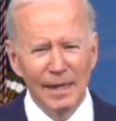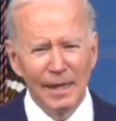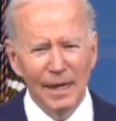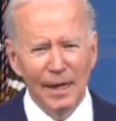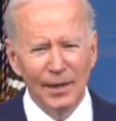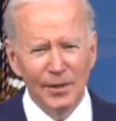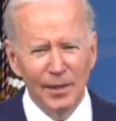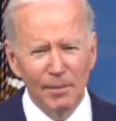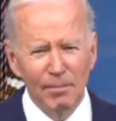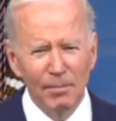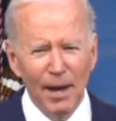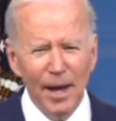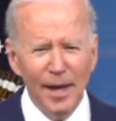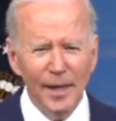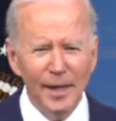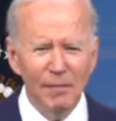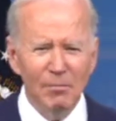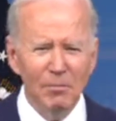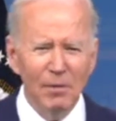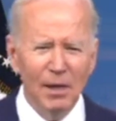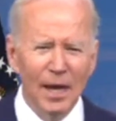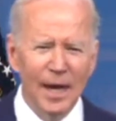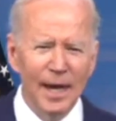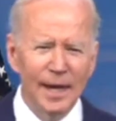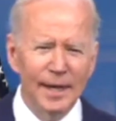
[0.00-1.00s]
And the
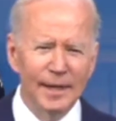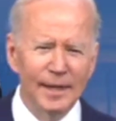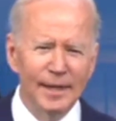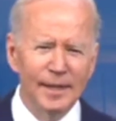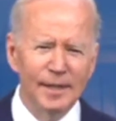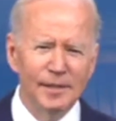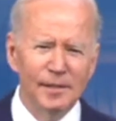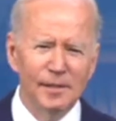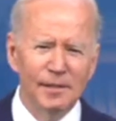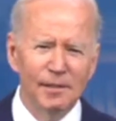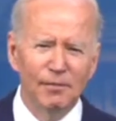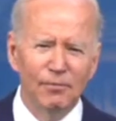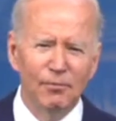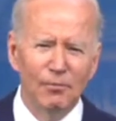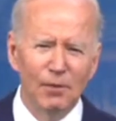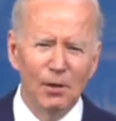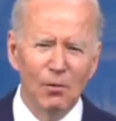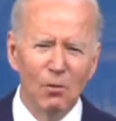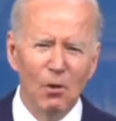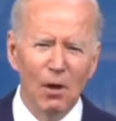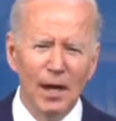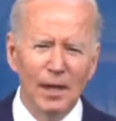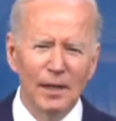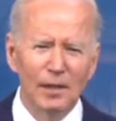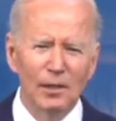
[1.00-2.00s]
bottom line is, if we
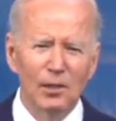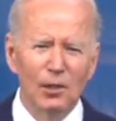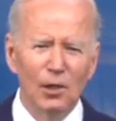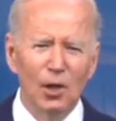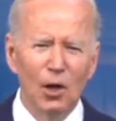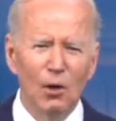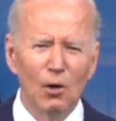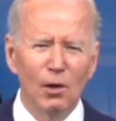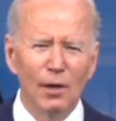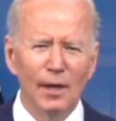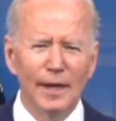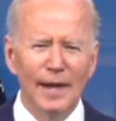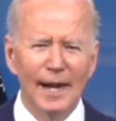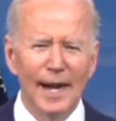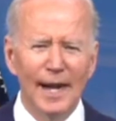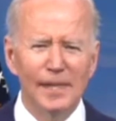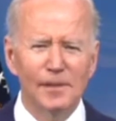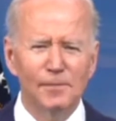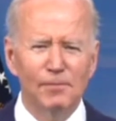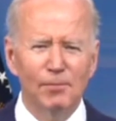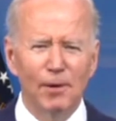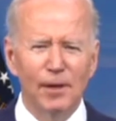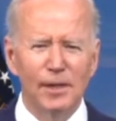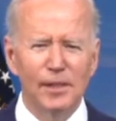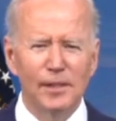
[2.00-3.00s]
want lower gas
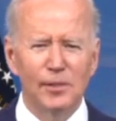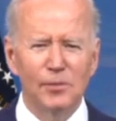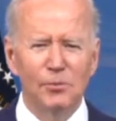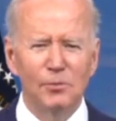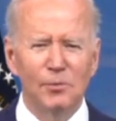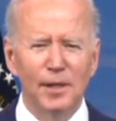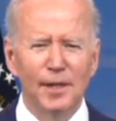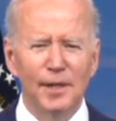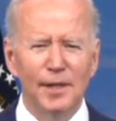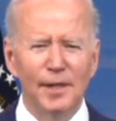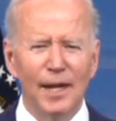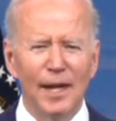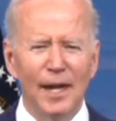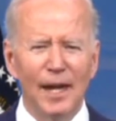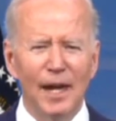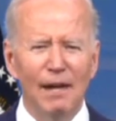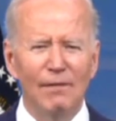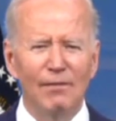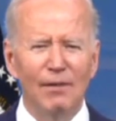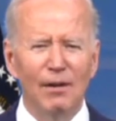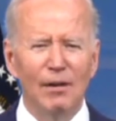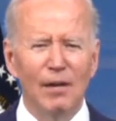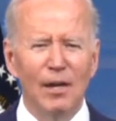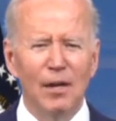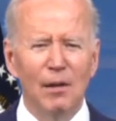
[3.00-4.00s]
prices, we need to
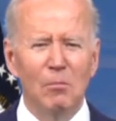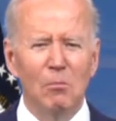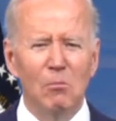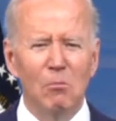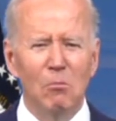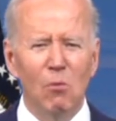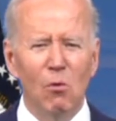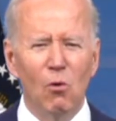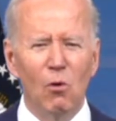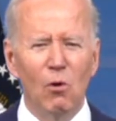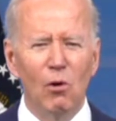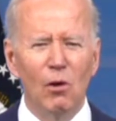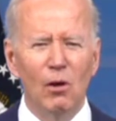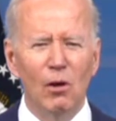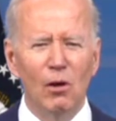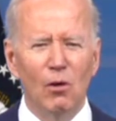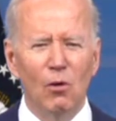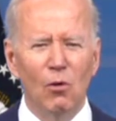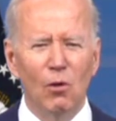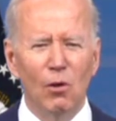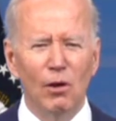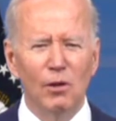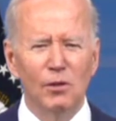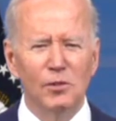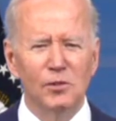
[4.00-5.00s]
have more
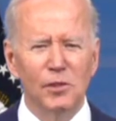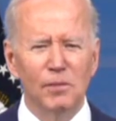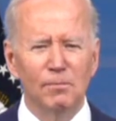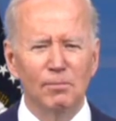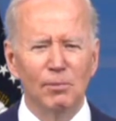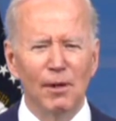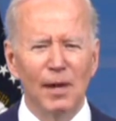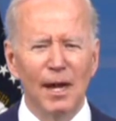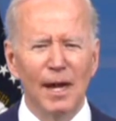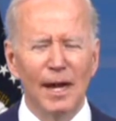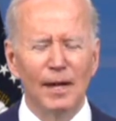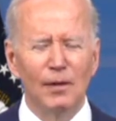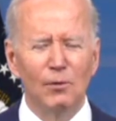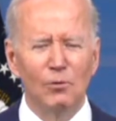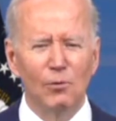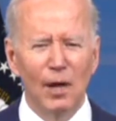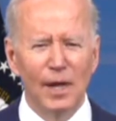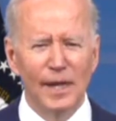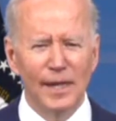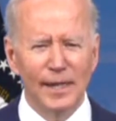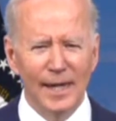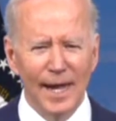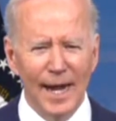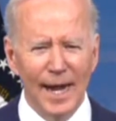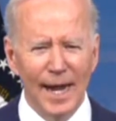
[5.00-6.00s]
oil supply
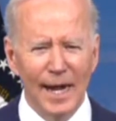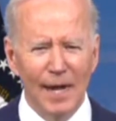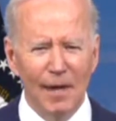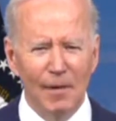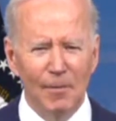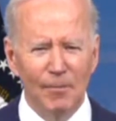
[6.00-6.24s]
right now.